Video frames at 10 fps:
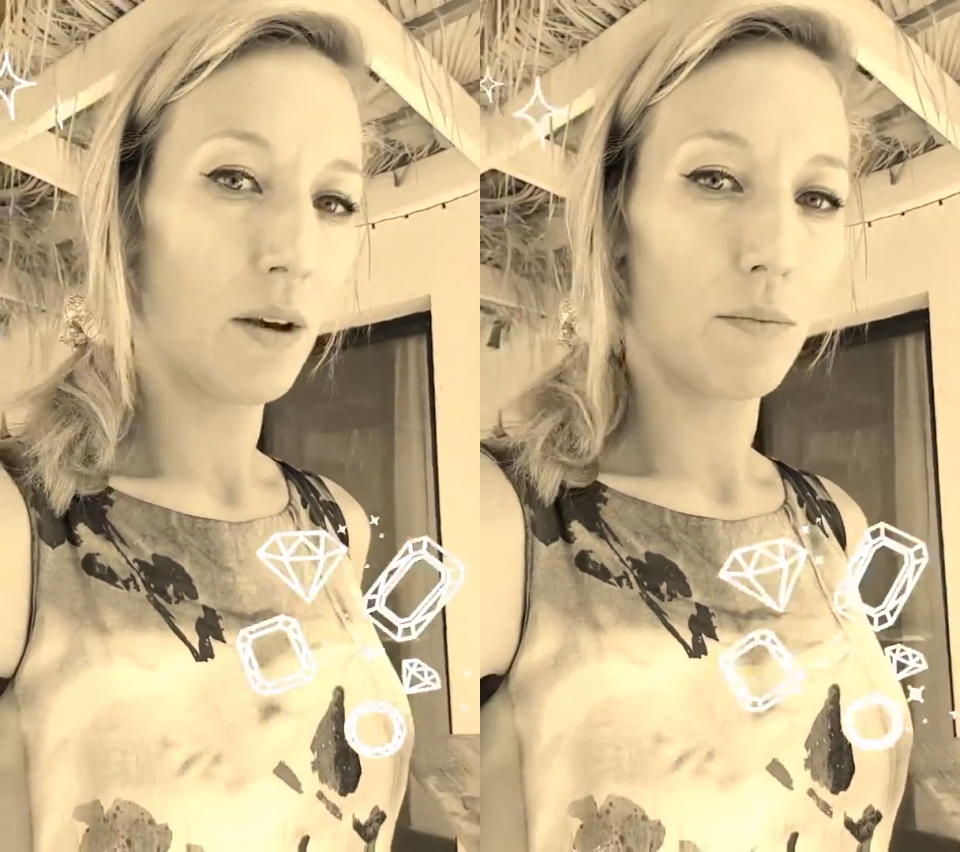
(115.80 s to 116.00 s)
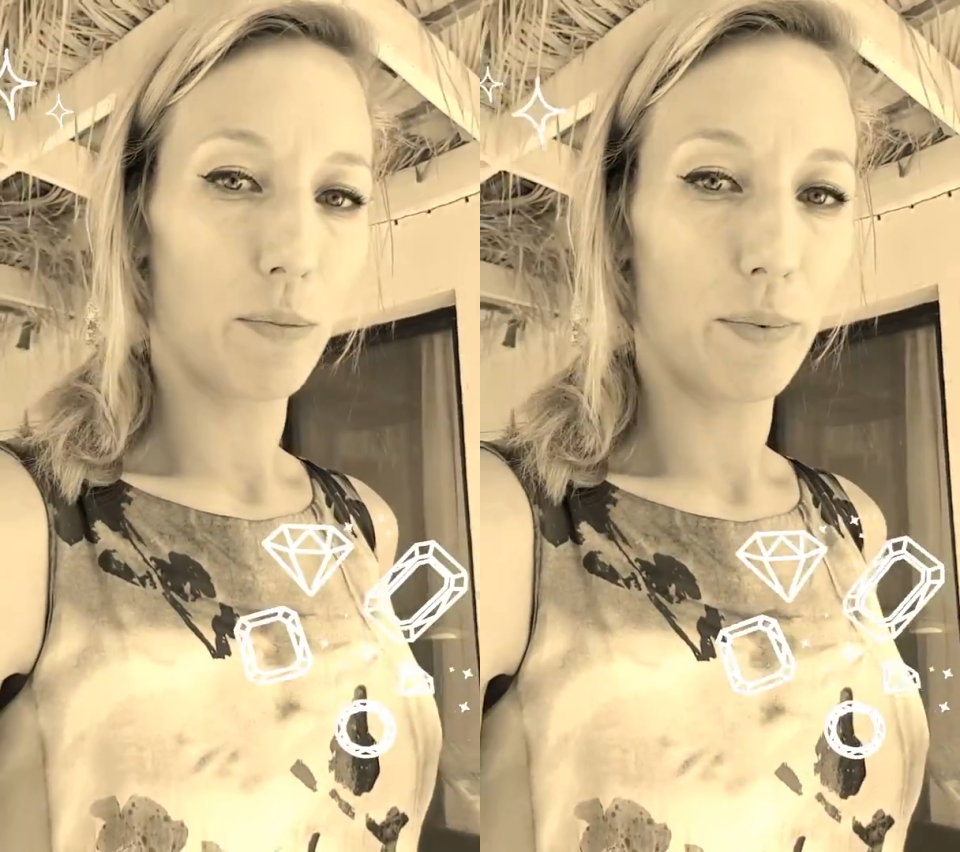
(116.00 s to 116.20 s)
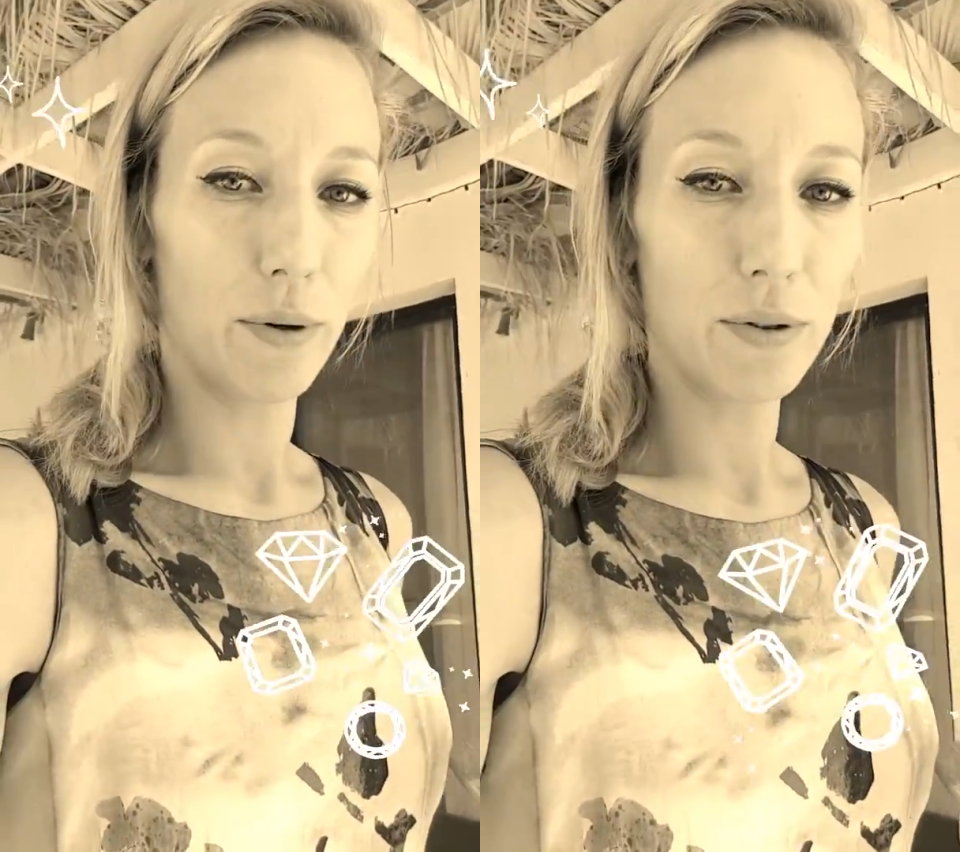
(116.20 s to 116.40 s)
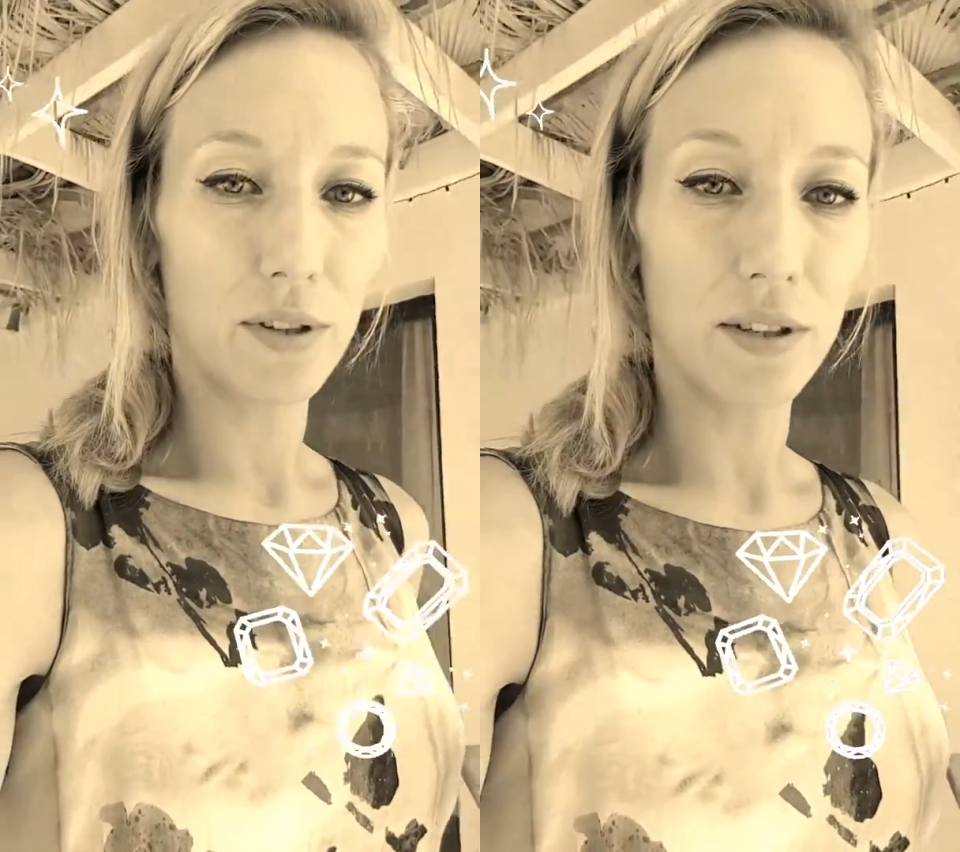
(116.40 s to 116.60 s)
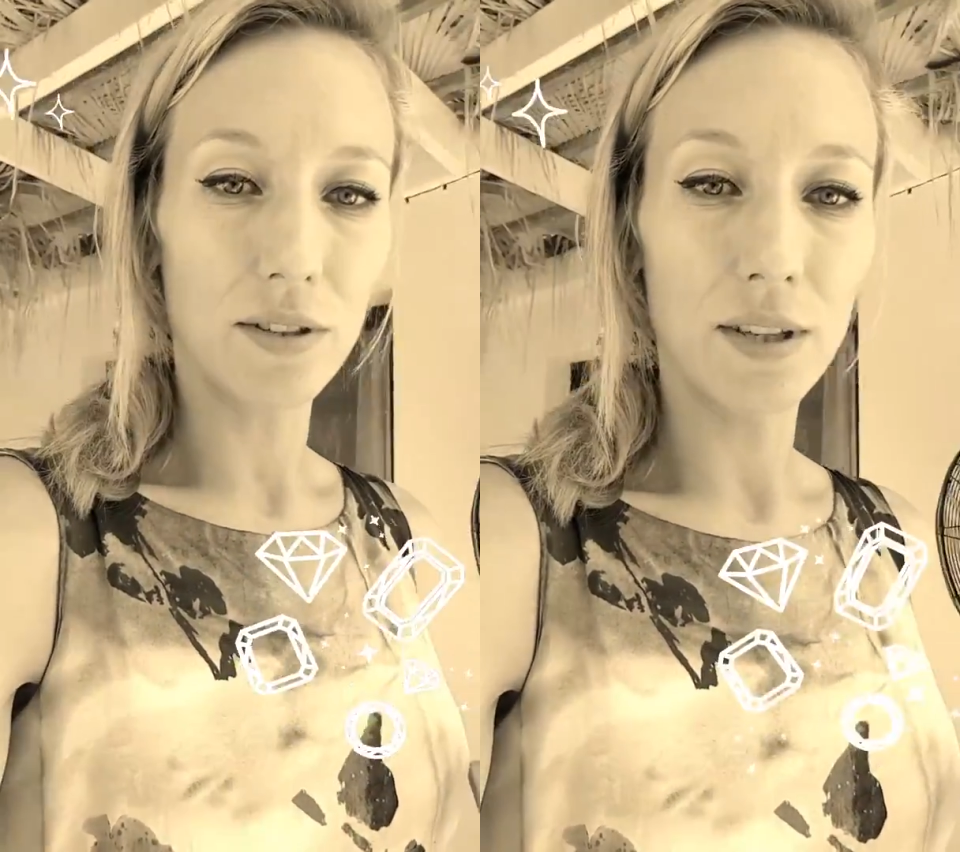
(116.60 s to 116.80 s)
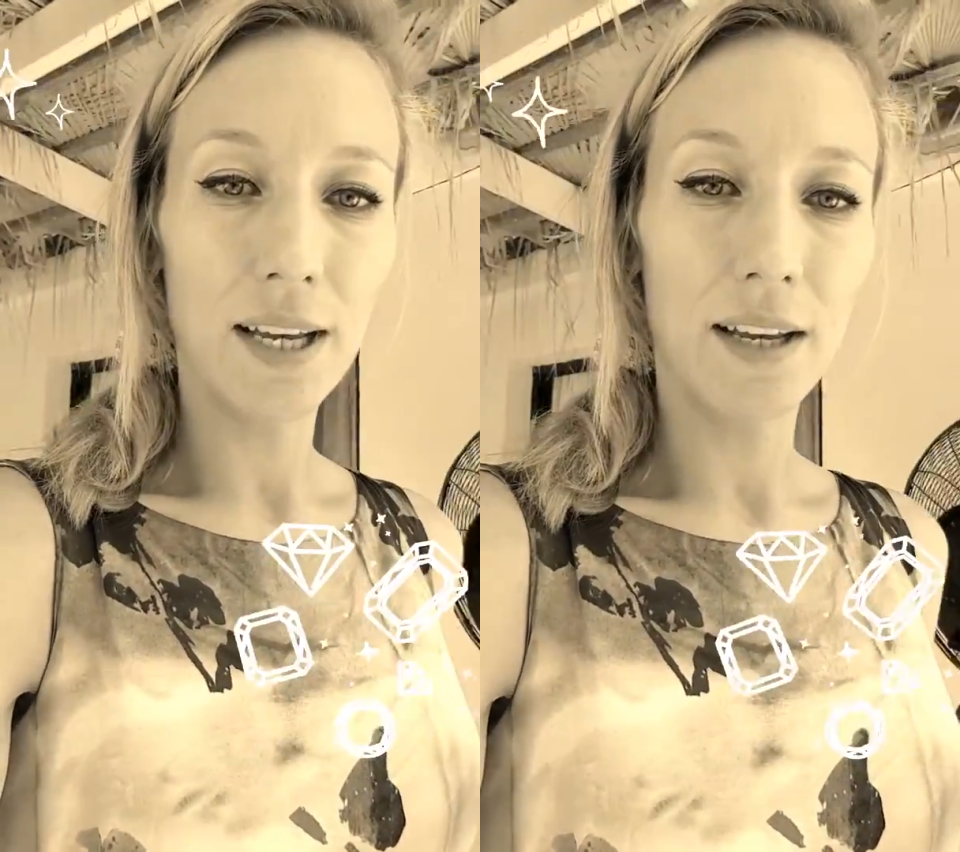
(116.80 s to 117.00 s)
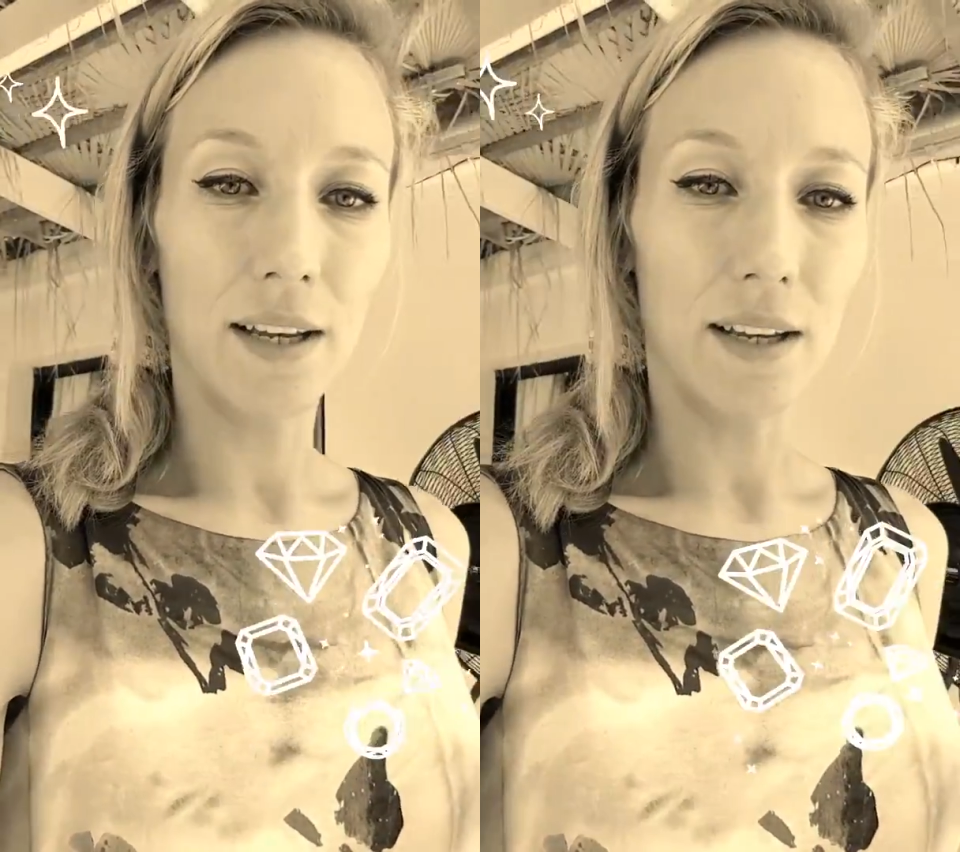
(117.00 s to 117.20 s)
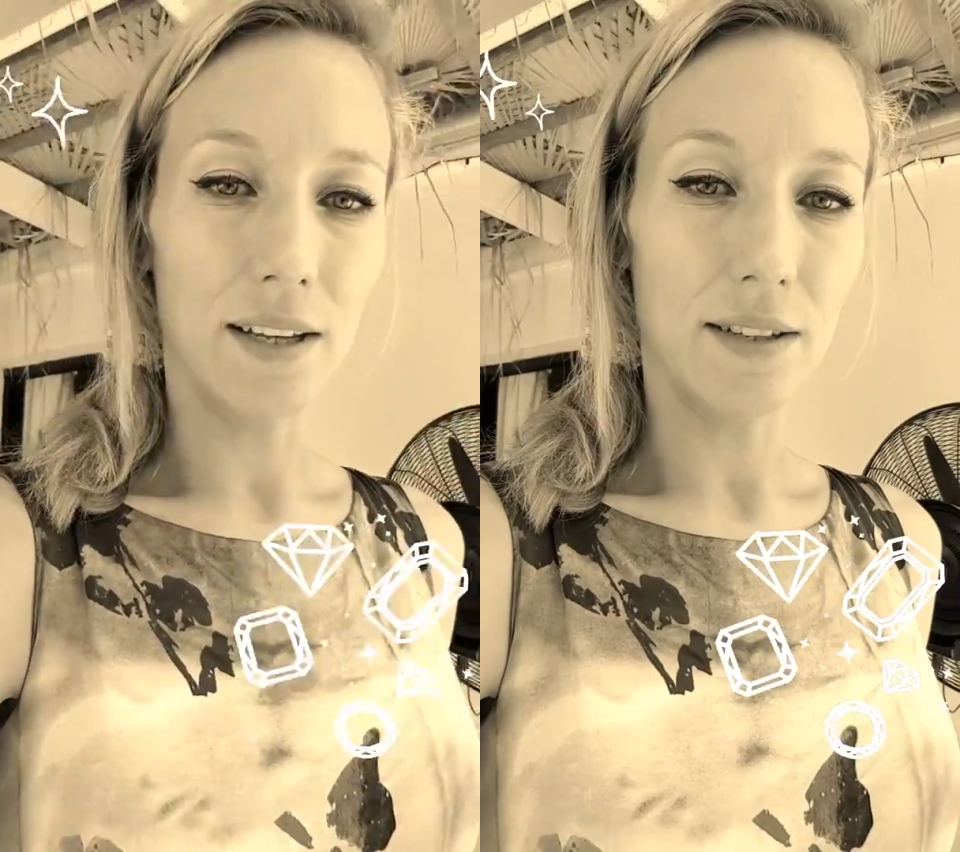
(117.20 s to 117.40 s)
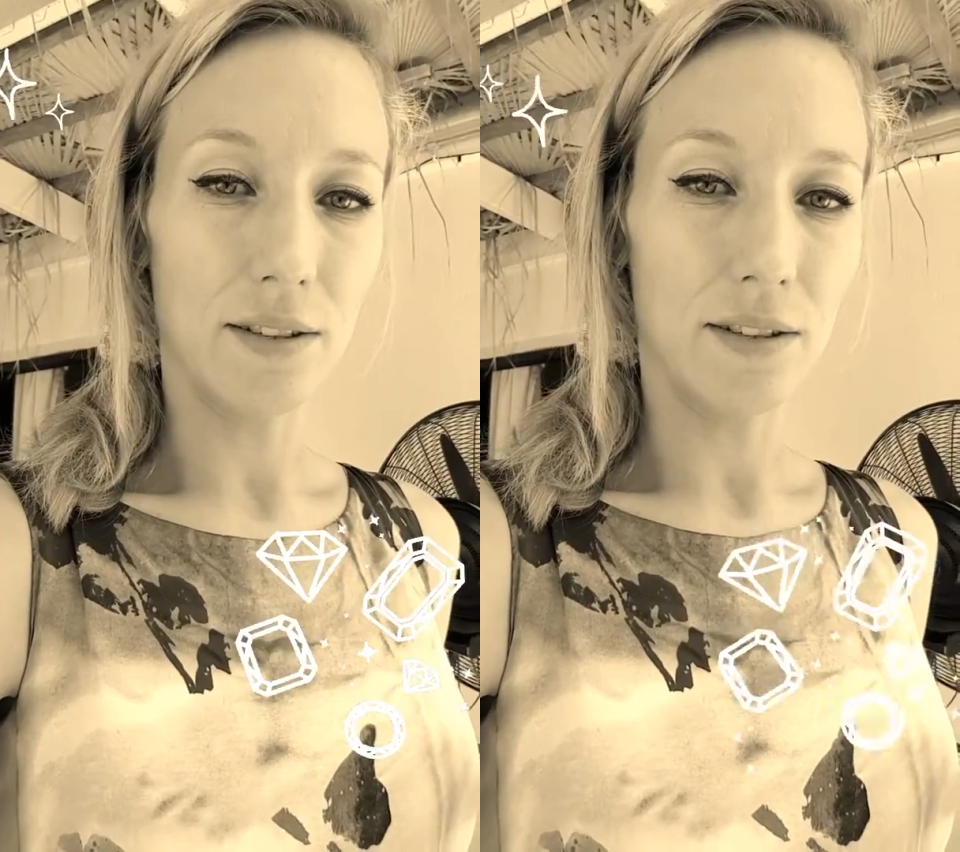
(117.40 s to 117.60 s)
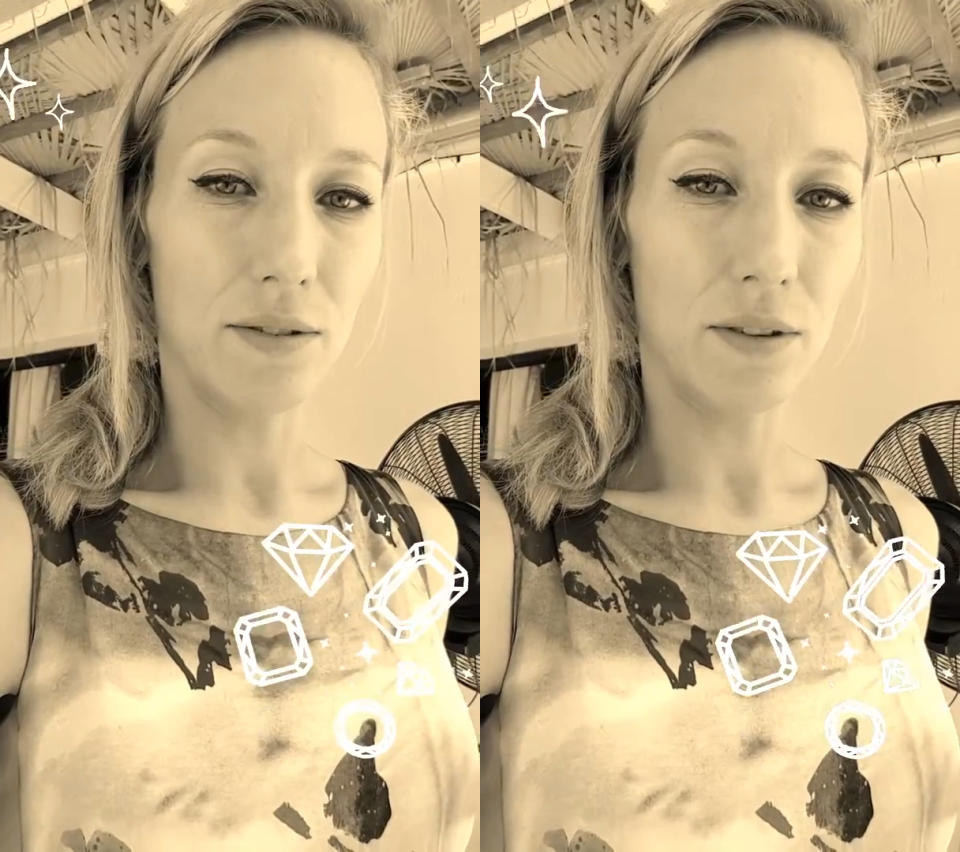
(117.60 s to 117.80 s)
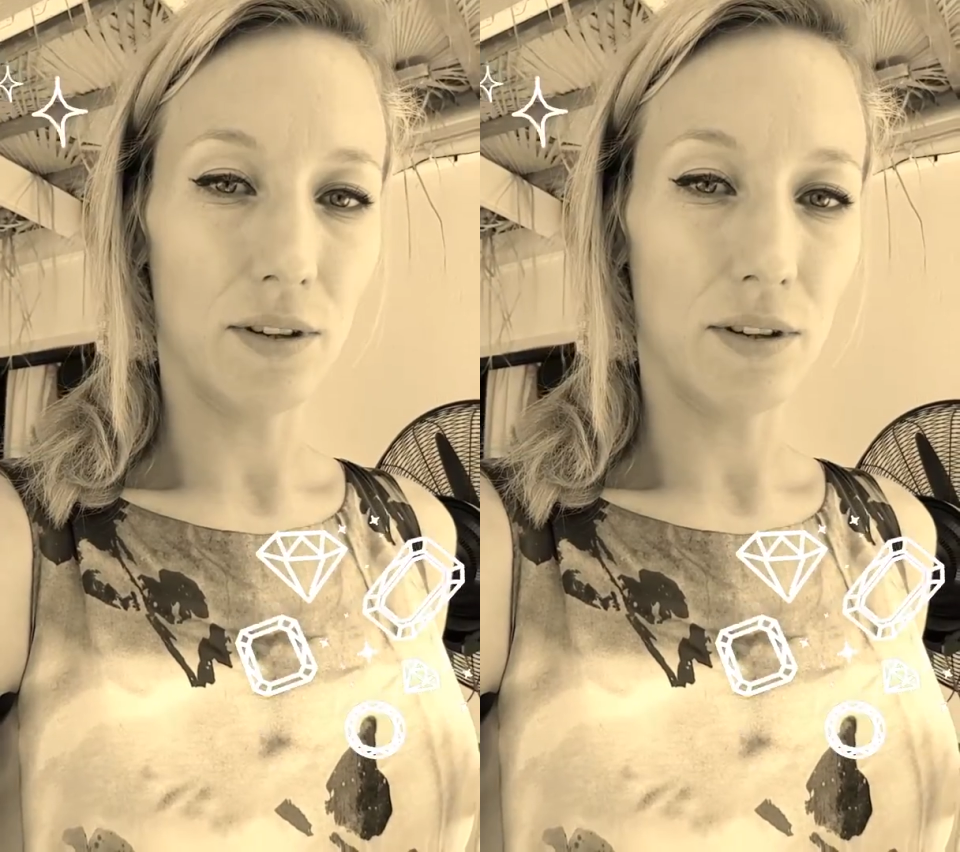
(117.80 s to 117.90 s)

proposes, is